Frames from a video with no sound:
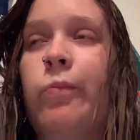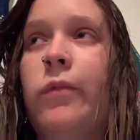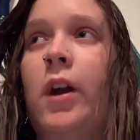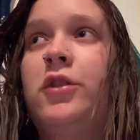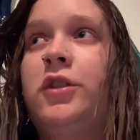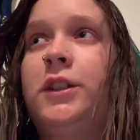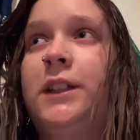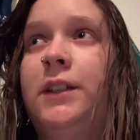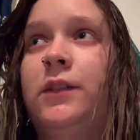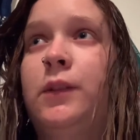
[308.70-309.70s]
I should
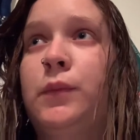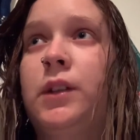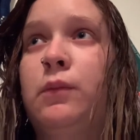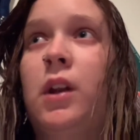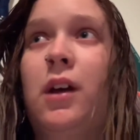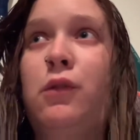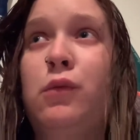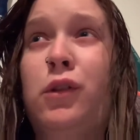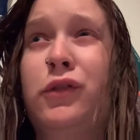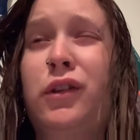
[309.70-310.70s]
eat something, but I don't
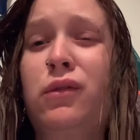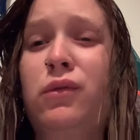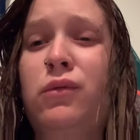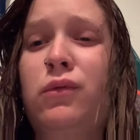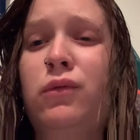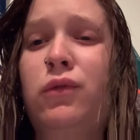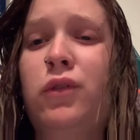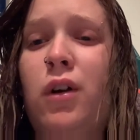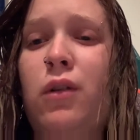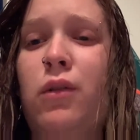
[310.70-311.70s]
want to.
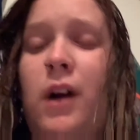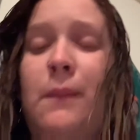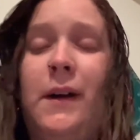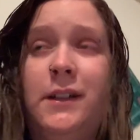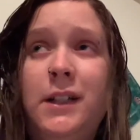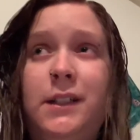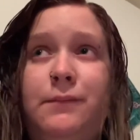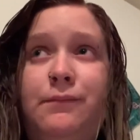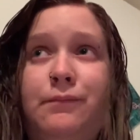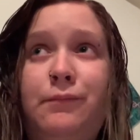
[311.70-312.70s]
So I might not,
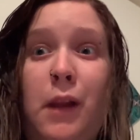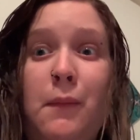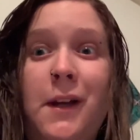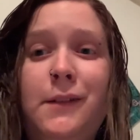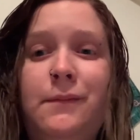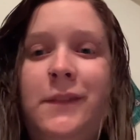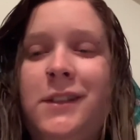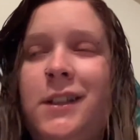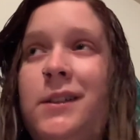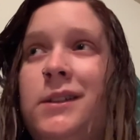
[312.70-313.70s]
but I might.
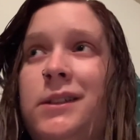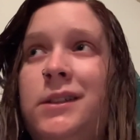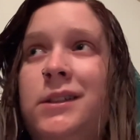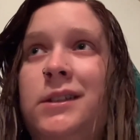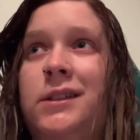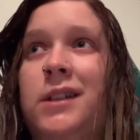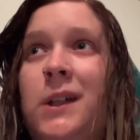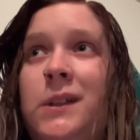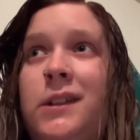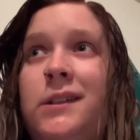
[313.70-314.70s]

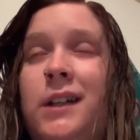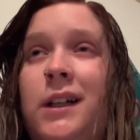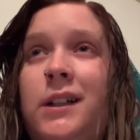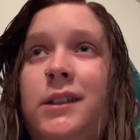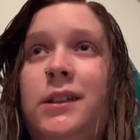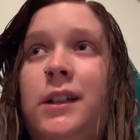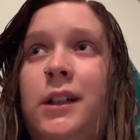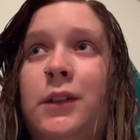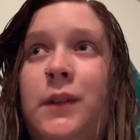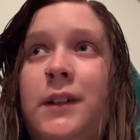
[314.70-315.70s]
So there's that.
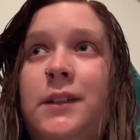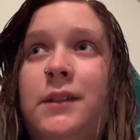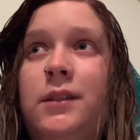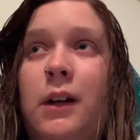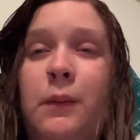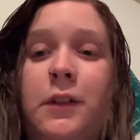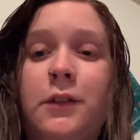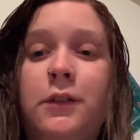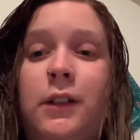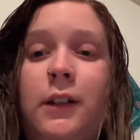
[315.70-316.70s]
Otherwise, I'm gonna
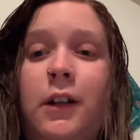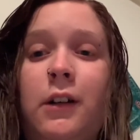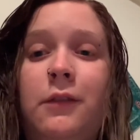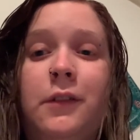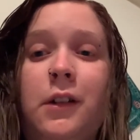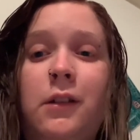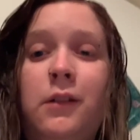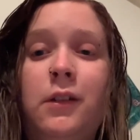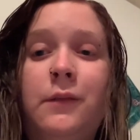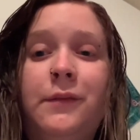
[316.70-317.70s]
turn the light off. I'm
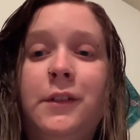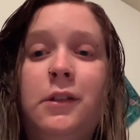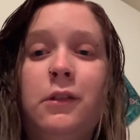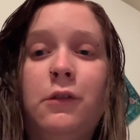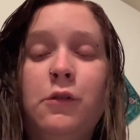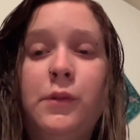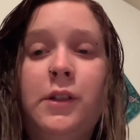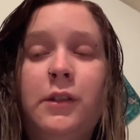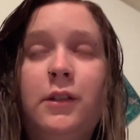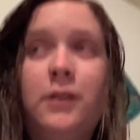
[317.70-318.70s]
finna go to
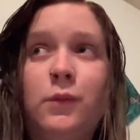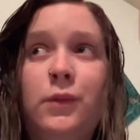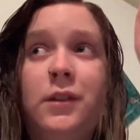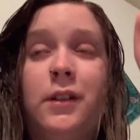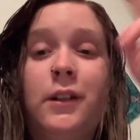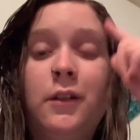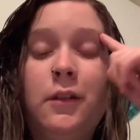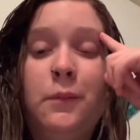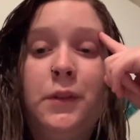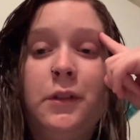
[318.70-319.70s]
bed because we tired
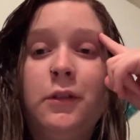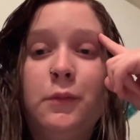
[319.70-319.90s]
up in here,